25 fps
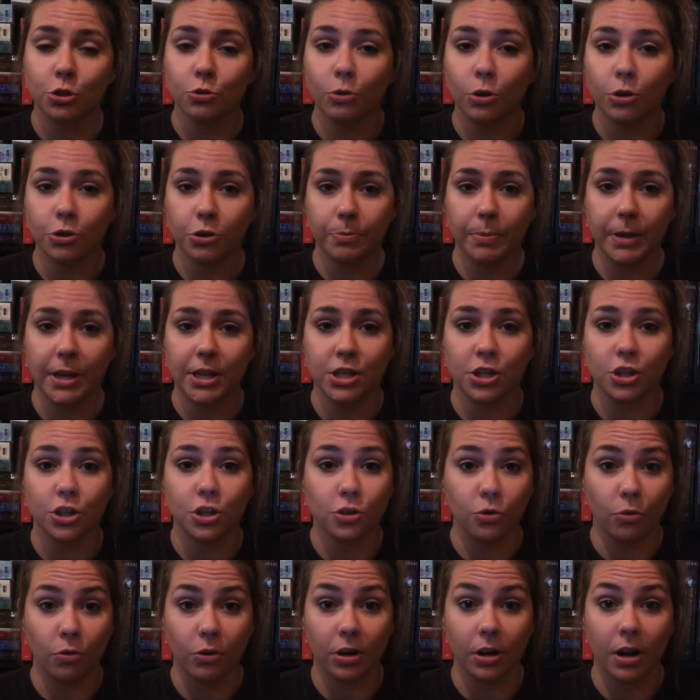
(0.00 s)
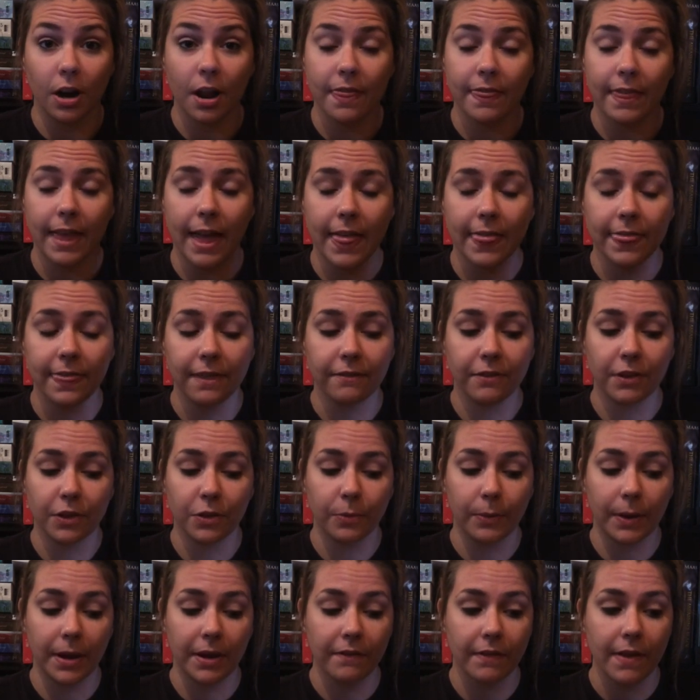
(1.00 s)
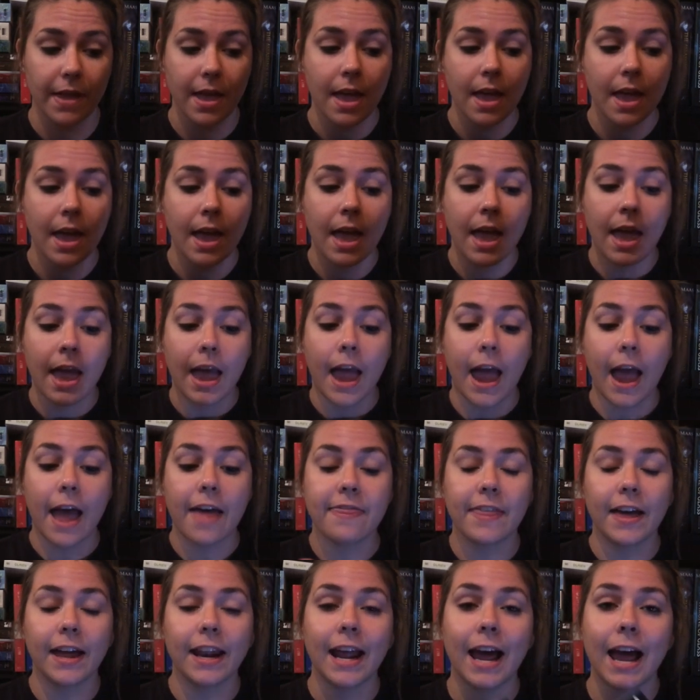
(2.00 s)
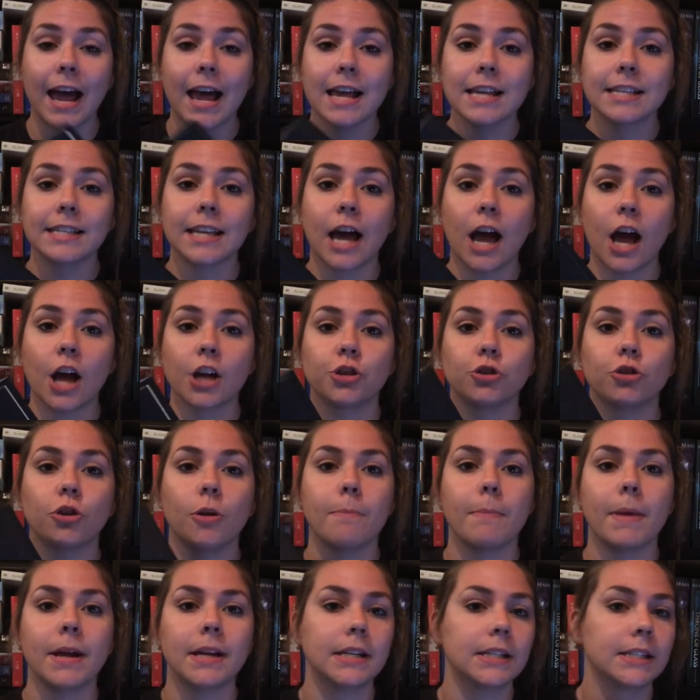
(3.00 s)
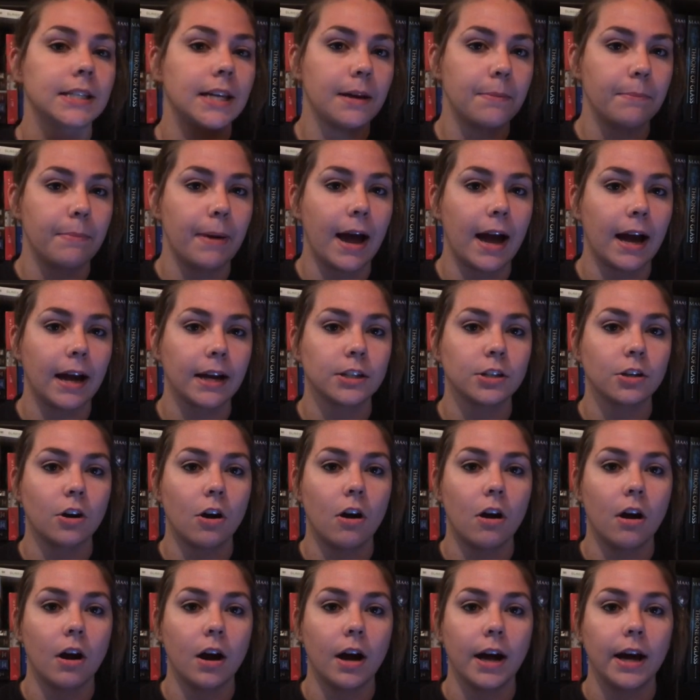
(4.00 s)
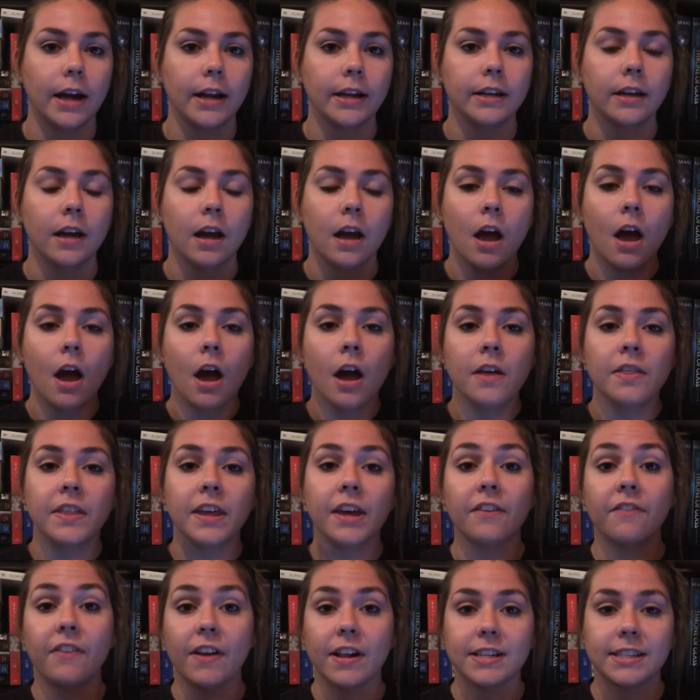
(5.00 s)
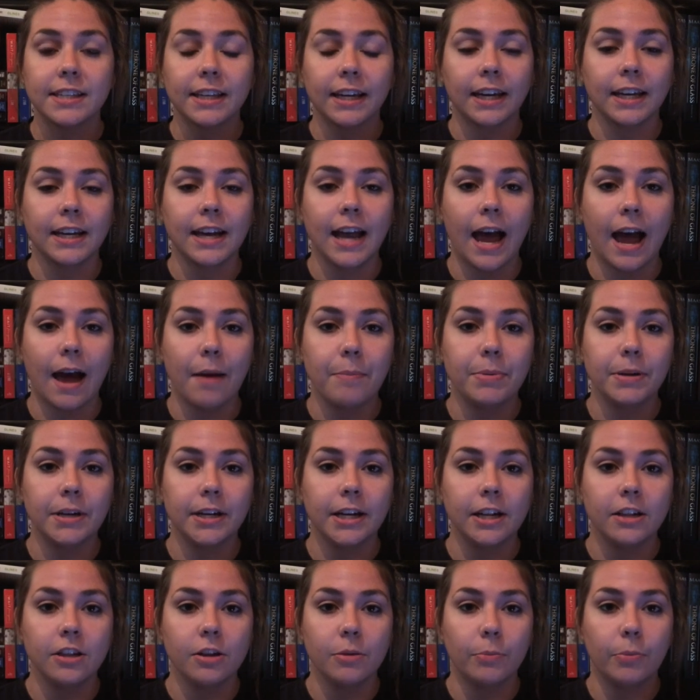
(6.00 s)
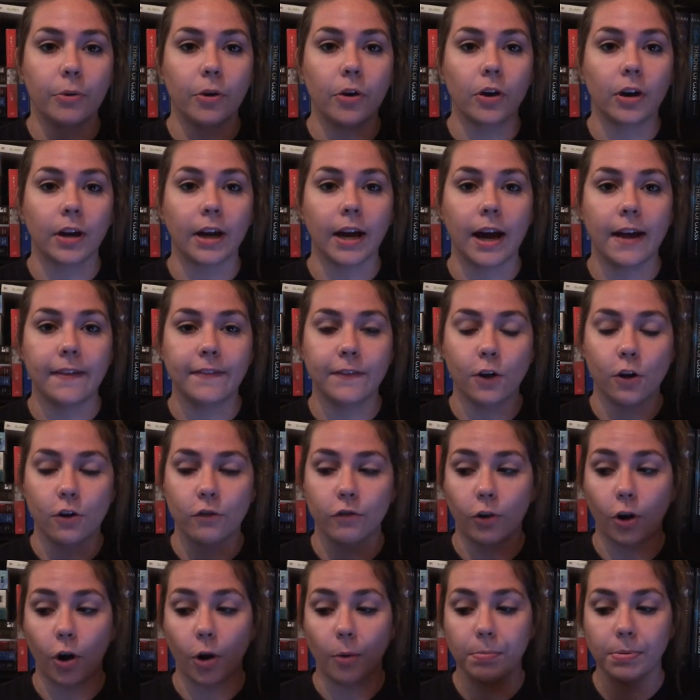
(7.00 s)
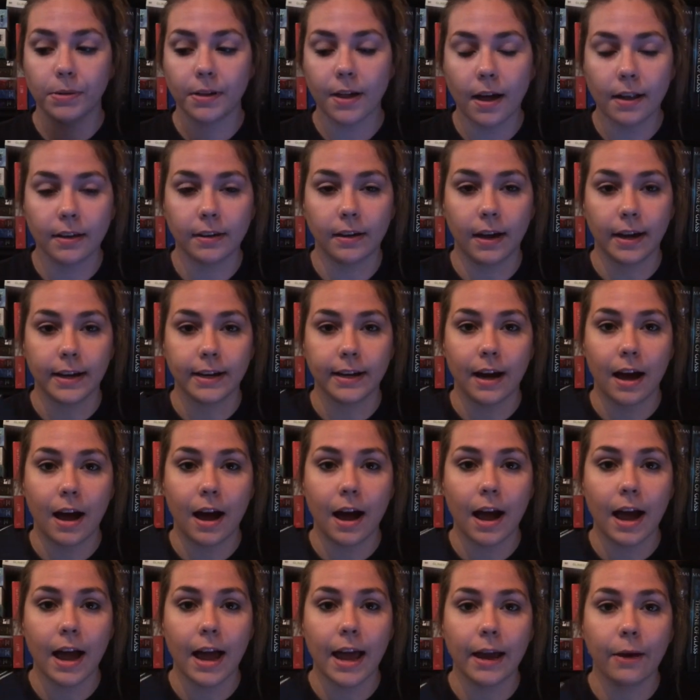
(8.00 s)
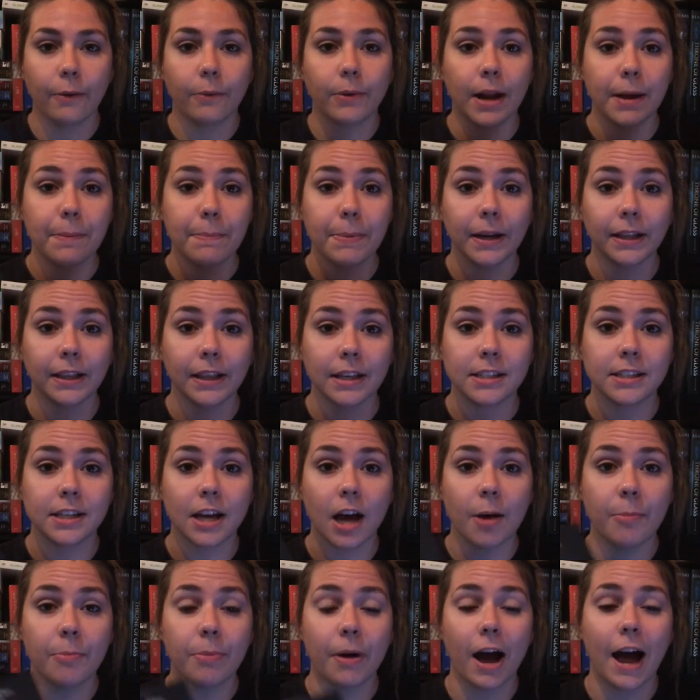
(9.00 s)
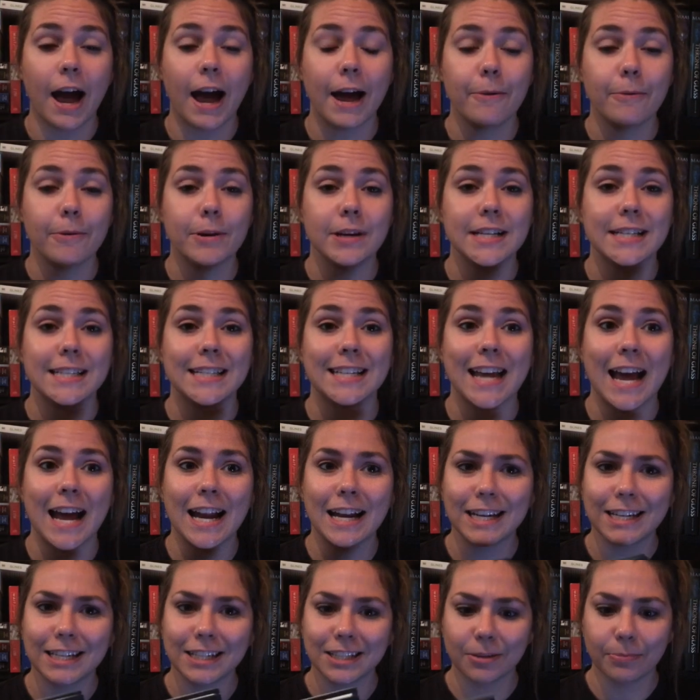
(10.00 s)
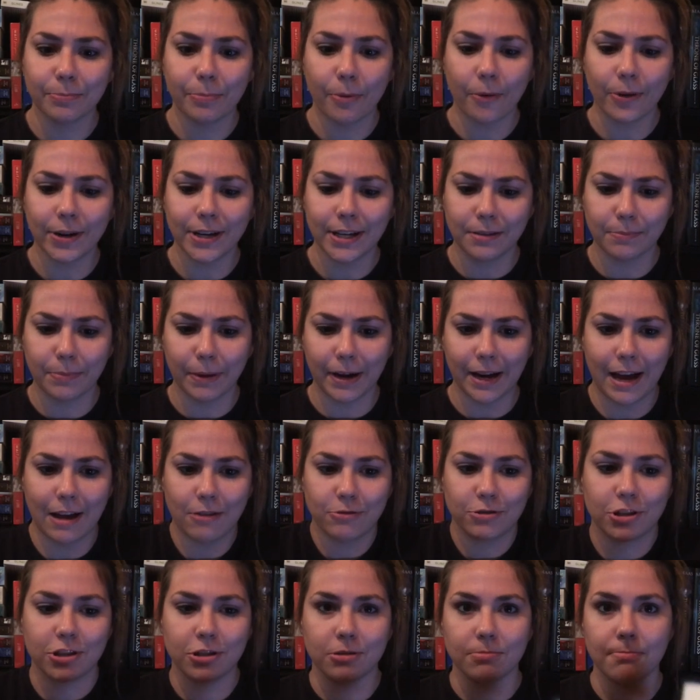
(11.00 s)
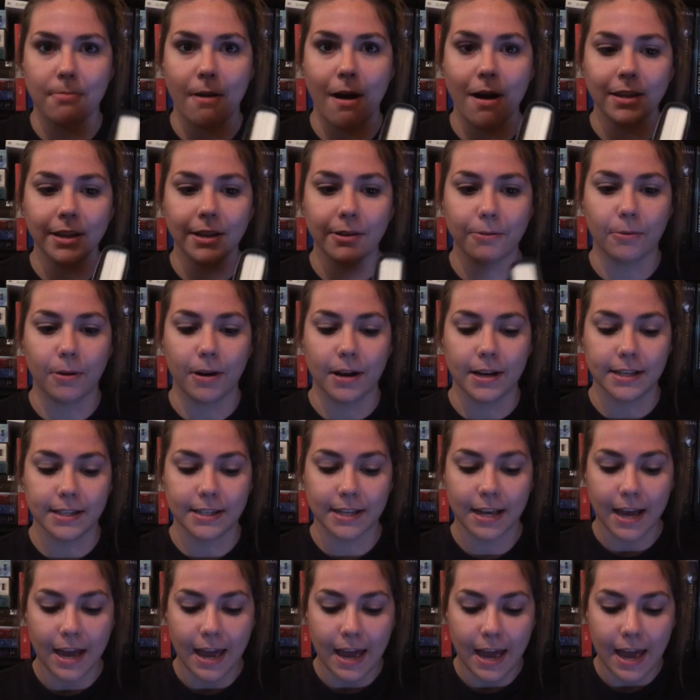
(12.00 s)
200 pages shorter than The Fifth Wave. And that has a tremendous impact on the events that can happen in the book and the overall plot line. I, when I picked this up, I was kind of disappointed by how small it was